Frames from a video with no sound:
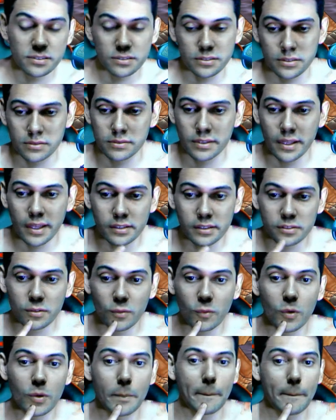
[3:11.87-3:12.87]
So that's
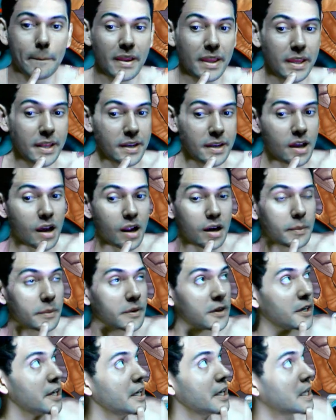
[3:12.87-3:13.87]
our main
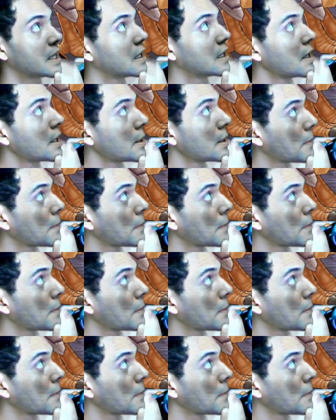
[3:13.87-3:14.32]
armor here,